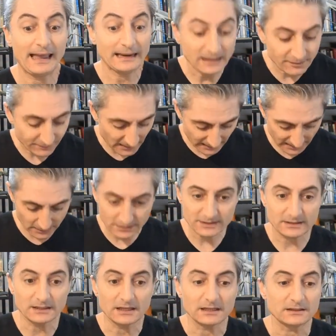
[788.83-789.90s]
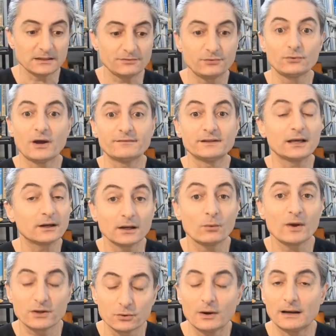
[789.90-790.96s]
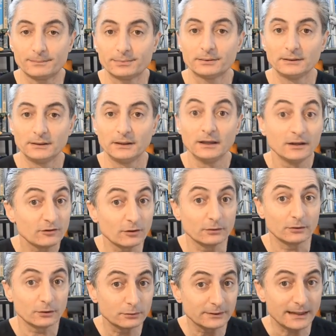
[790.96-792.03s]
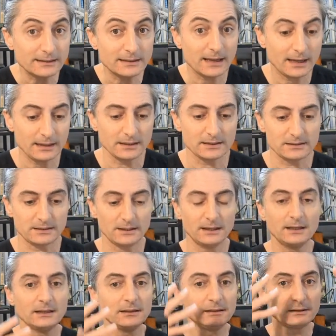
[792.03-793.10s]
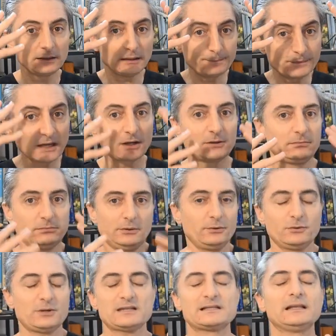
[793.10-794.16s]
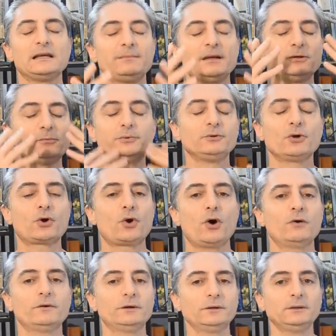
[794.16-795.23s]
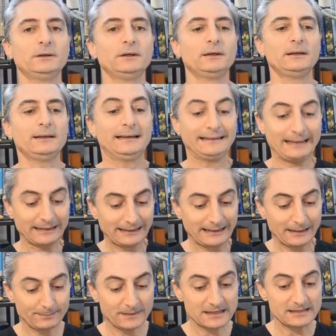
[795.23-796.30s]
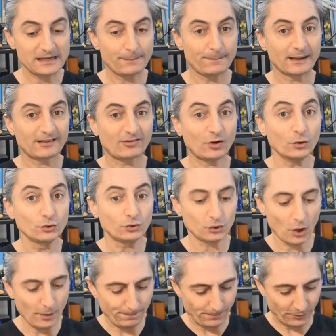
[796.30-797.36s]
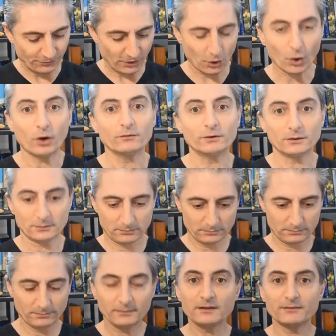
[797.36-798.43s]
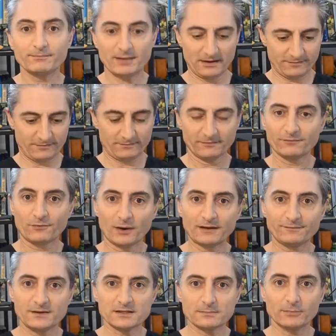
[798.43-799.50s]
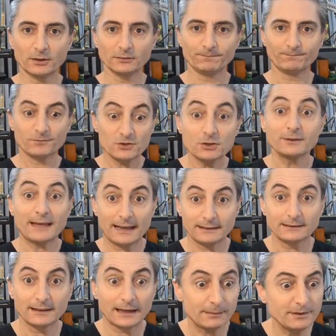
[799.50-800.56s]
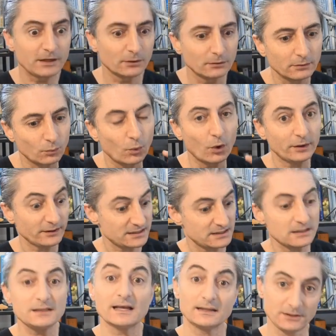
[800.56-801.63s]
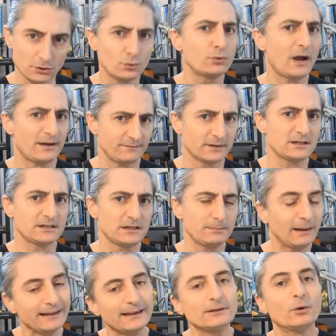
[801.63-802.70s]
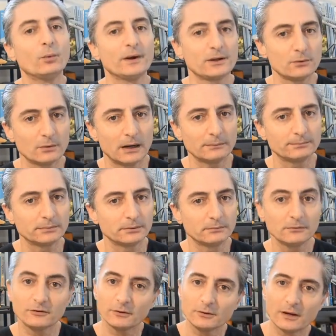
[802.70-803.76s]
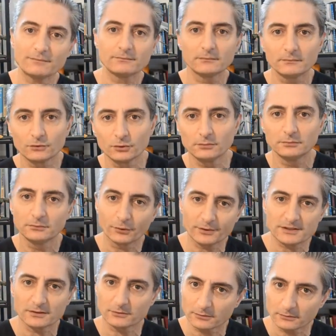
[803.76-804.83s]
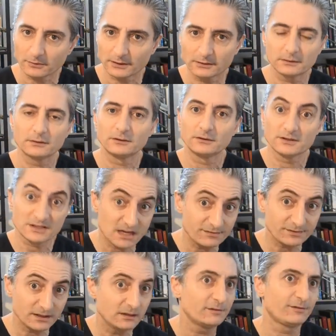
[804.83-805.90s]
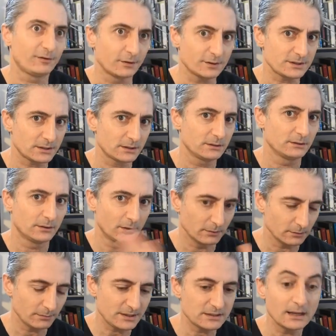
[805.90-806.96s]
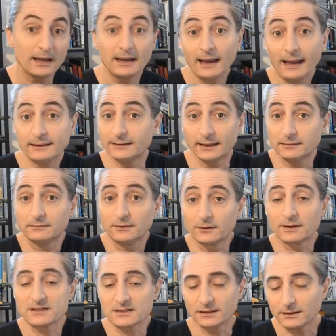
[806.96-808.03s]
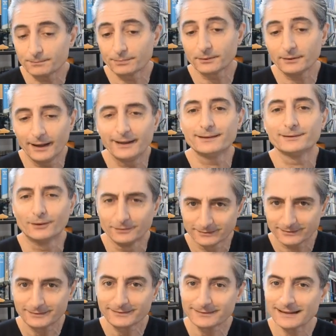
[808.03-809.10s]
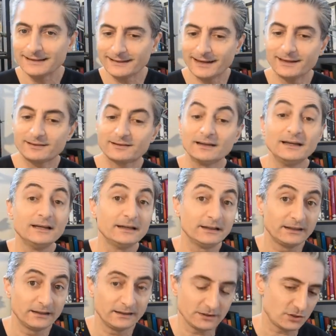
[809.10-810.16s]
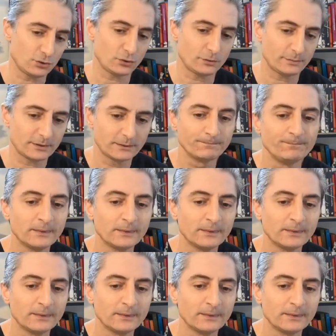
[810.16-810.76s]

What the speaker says: And if they cannot see that if you have it, they're going to wake you up. So good idea is keep the, you're just leaving, you put your cover, then keep the seatbelts on top of the cover, well visible, so that the cabin crew will see that you have the seatbelt and don't wake you up. So you have two reasons to do it. Safety first, always, and then you can sleep and not get disturbed.